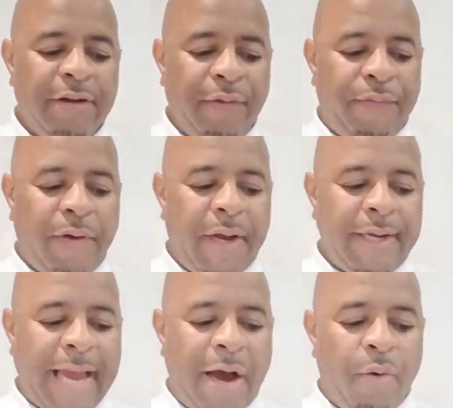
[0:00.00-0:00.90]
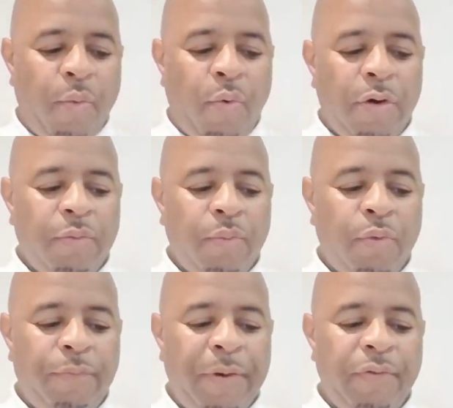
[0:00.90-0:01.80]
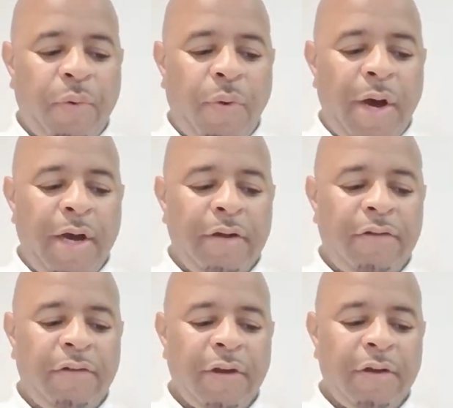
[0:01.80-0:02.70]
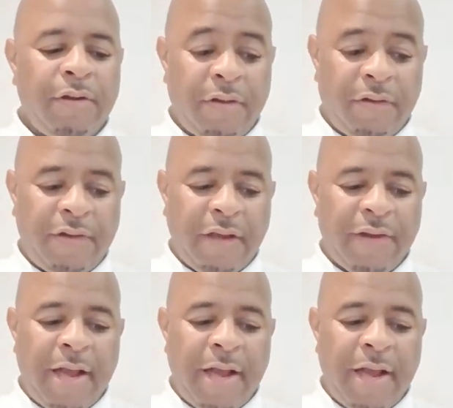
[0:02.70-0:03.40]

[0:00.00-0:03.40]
to find out what would be required to success